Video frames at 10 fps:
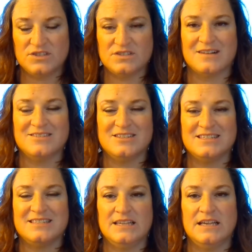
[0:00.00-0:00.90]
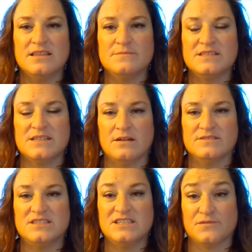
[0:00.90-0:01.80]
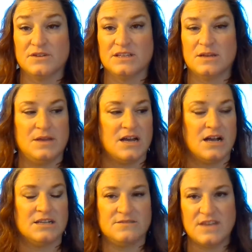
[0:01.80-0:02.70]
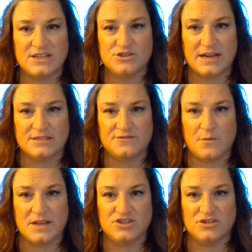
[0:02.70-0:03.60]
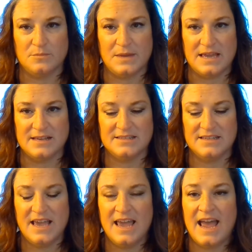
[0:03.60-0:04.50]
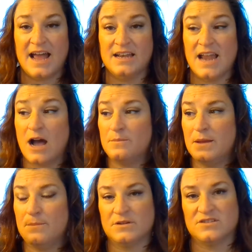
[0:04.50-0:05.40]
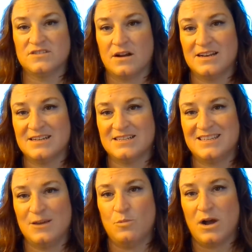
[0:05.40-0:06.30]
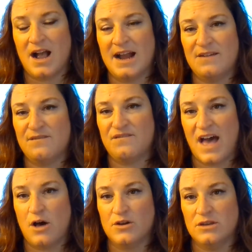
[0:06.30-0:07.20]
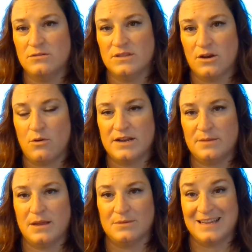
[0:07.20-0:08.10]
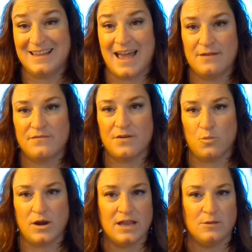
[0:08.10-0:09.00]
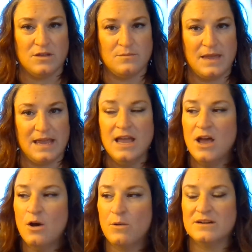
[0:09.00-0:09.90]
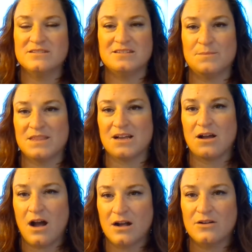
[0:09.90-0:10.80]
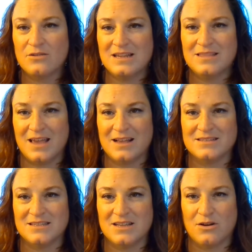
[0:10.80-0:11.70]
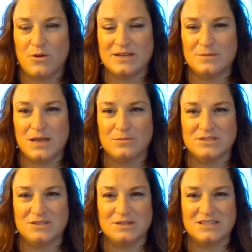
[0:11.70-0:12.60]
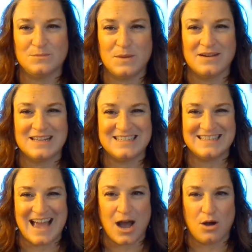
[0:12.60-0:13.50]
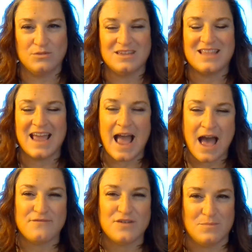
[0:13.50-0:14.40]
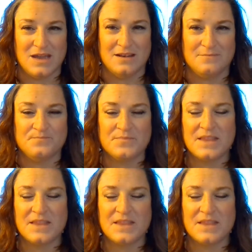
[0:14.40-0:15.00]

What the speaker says: start to see themselves differently because of that transformational piece. And now people are starting to see what kind of value they're going to be able to get from working with me. What are some of the concrete things that they're going to be able to experience now that they haven't been?